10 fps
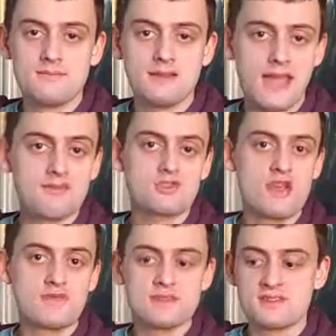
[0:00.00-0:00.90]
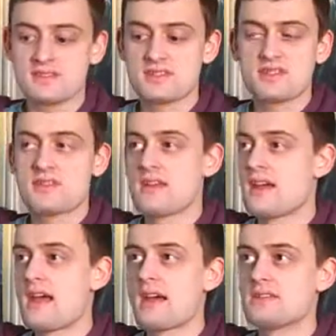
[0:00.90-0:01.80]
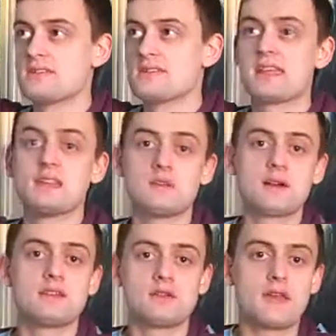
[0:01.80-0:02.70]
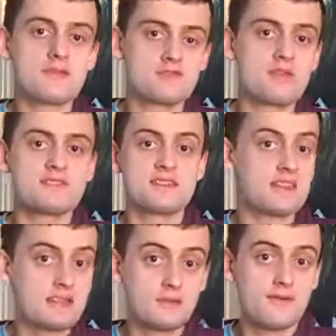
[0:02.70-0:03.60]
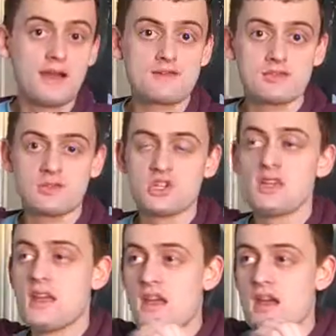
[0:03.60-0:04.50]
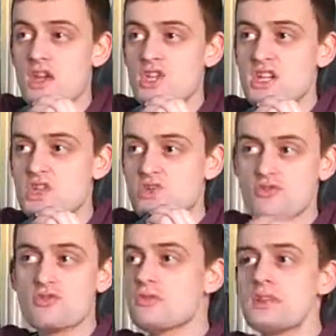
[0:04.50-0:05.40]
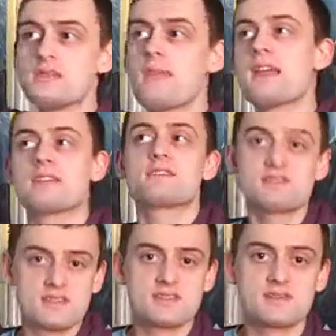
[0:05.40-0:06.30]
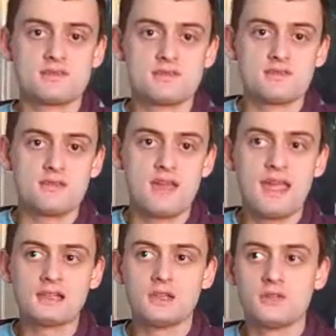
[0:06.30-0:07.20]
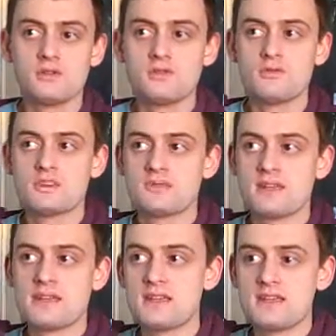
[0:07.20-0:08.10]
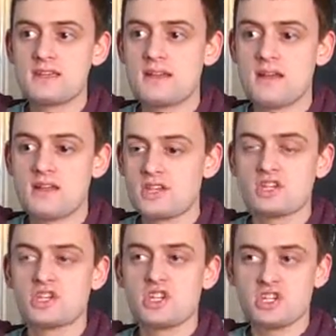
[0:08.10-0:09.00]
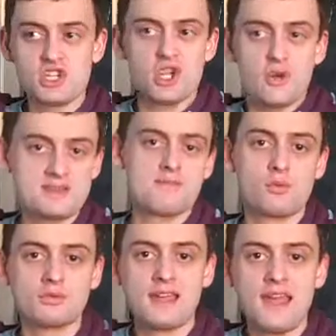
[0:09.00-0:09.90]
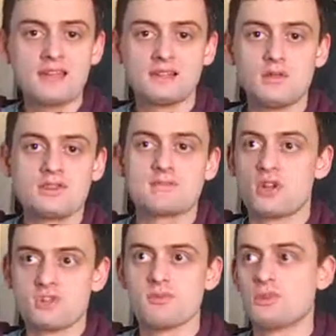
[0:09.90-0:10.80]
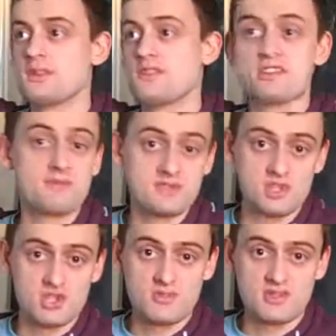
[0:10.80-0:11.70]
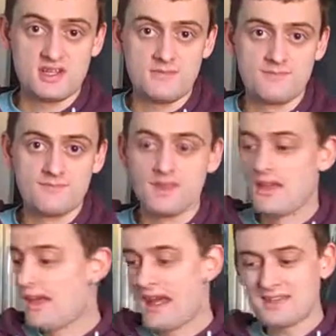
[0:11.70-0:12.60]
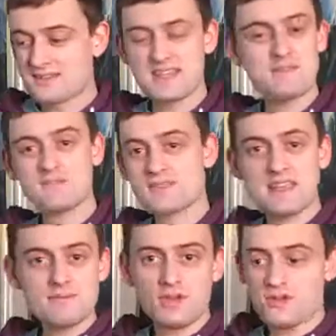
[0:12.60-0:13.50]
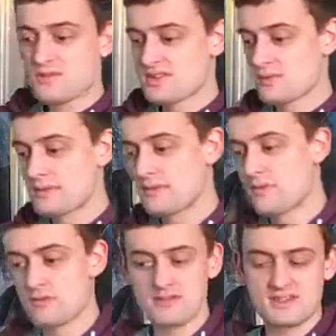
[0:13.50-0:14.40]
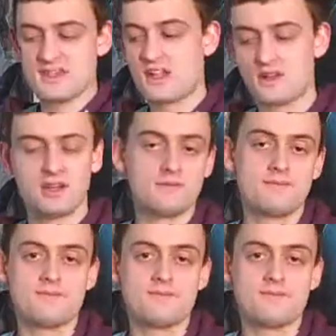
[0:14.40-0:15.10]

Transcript: Karen Travis and the Kilo 5 trilogy, she truly makes Halo to be. She shows everyone that Halo is much more than a first-person shooter, and same goes with the Forerunner saga.